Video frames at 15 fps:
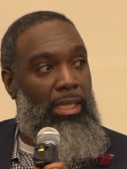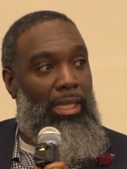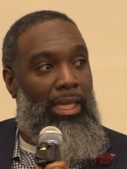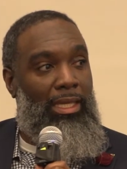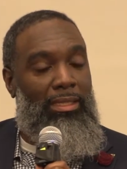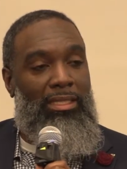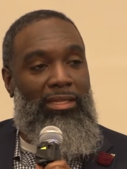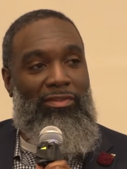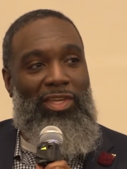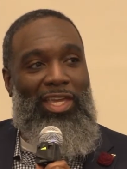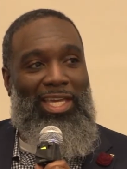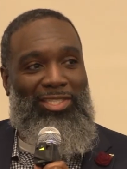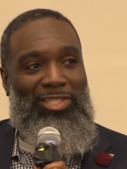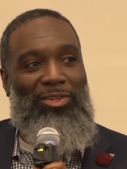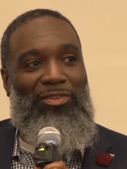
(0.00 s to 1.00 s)
And then if he
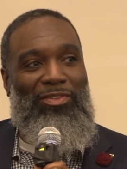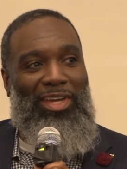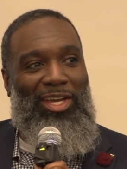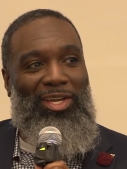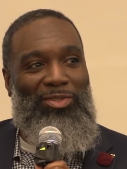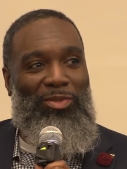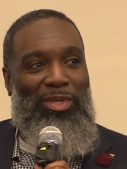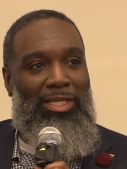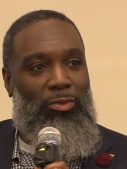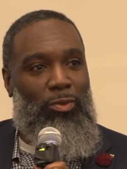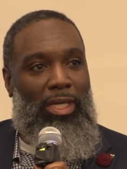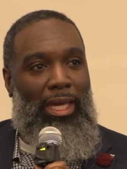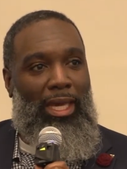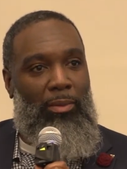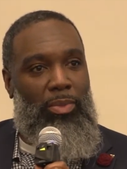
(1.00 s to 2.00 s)
has no value, guess
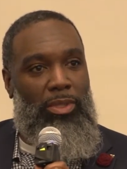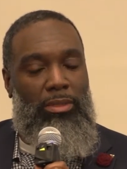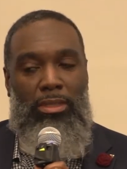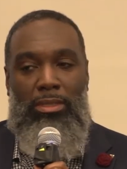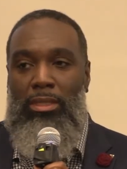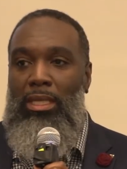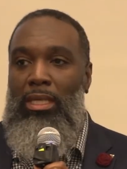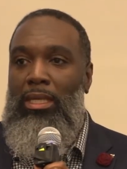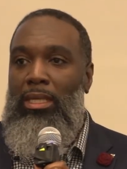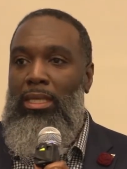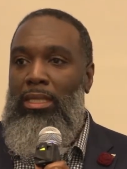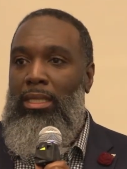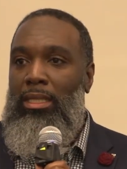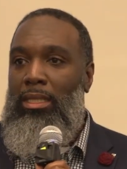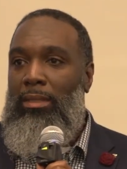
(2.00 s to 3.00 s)
what happens?
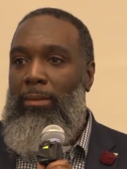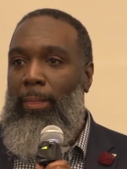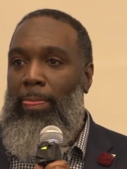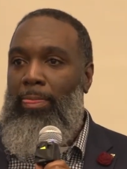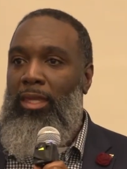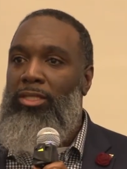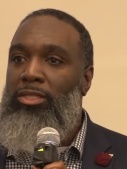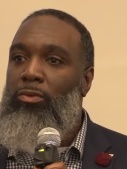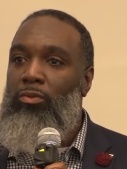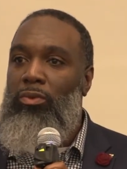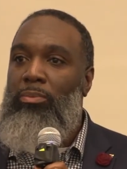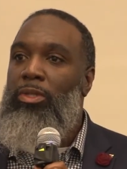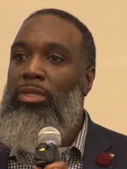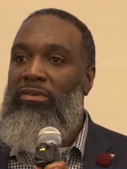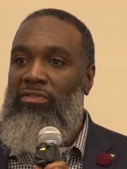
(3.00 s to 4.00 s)
There's a
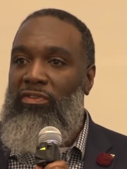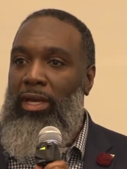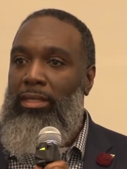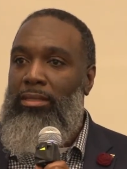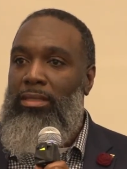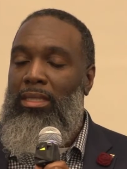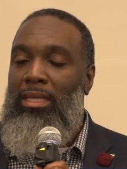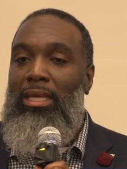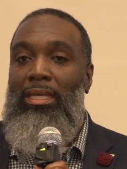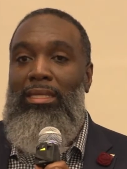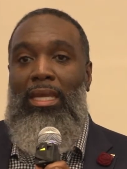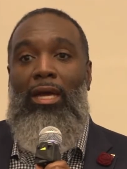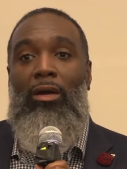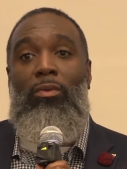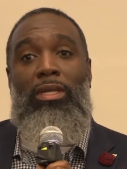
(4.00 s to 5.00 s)
ripple effect. And
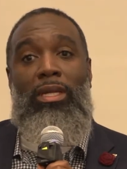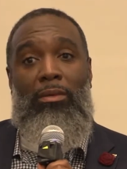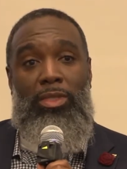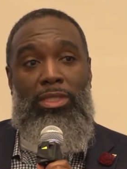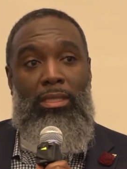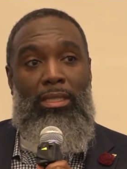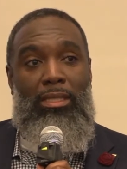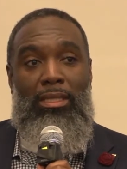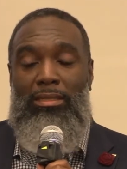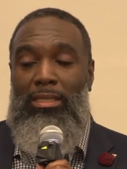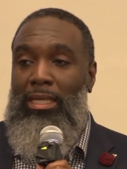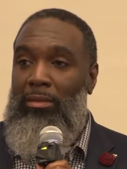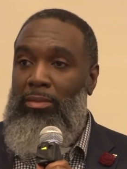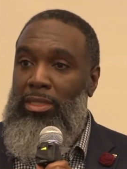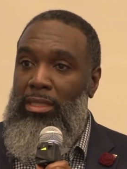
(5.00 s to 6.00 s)
now what I'm seeing is
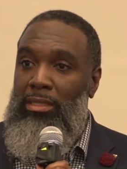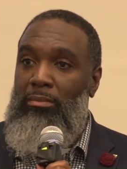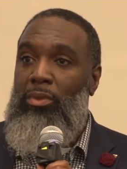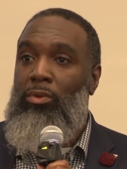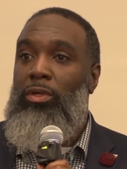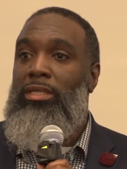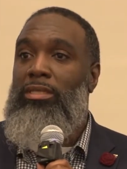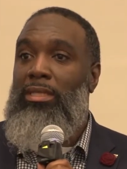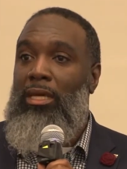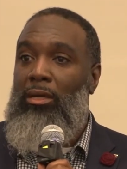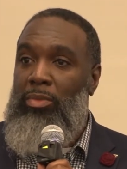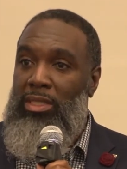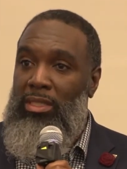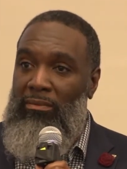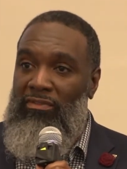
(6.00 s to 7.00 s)
that I'm seeing boys now
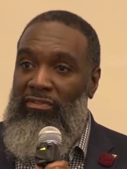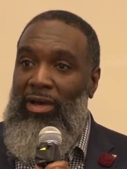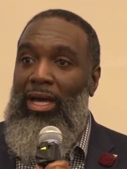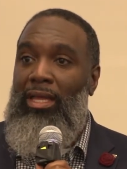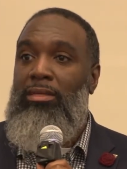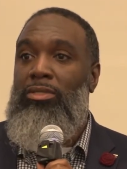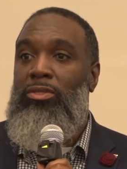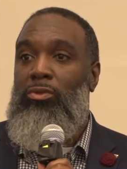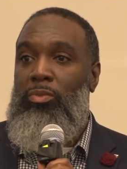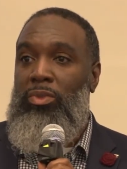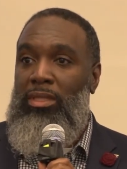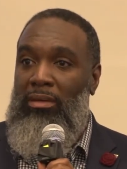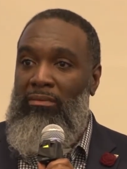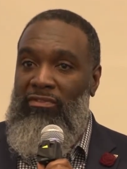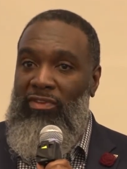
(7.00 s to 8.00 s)
become fathers who
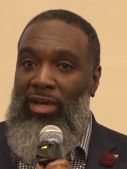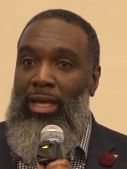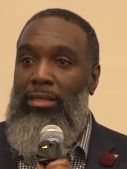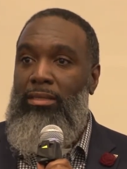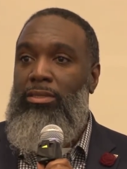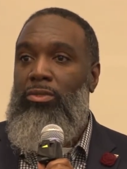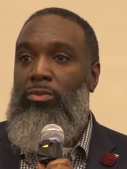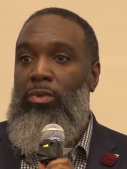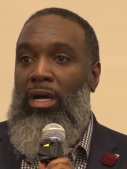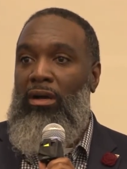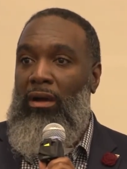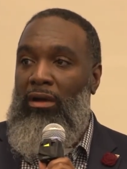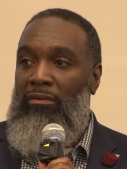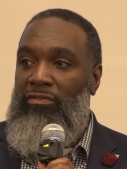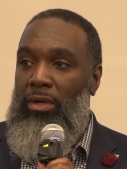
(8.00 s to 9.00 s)

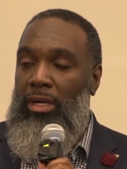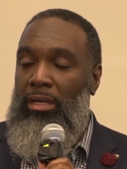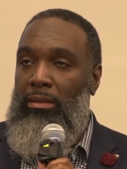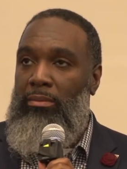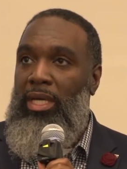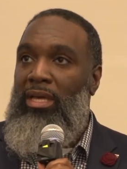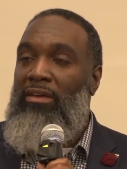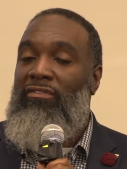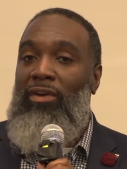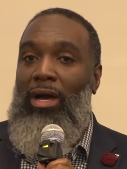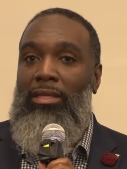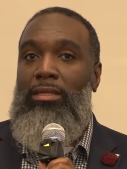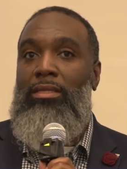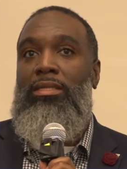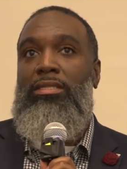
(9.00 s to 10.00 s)
are of
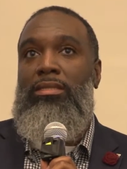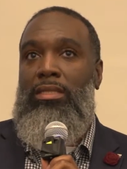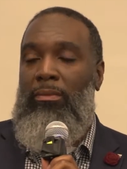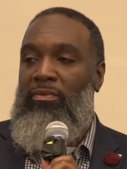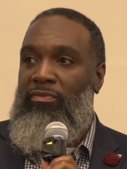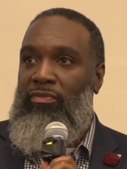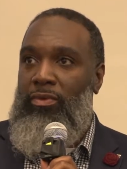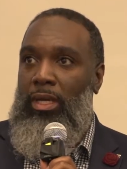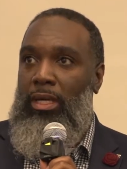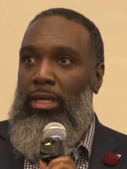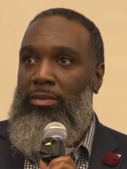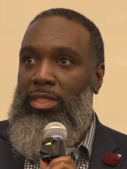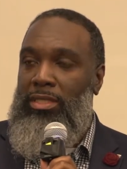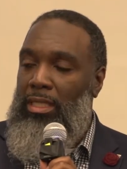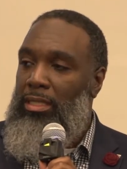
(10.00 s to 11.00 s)
fatherless
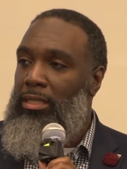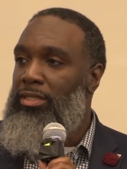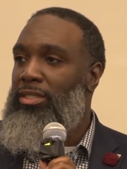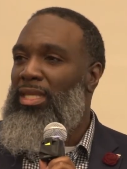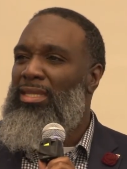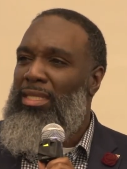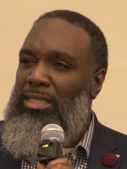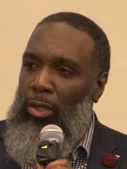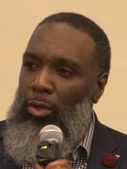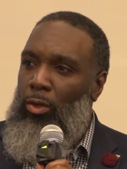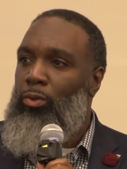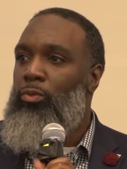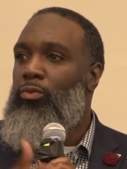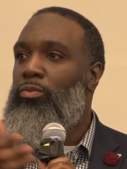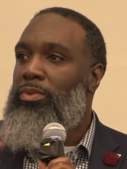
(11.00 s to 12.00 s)
sons, and this
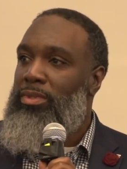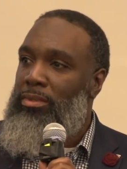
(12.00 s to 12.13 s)
whole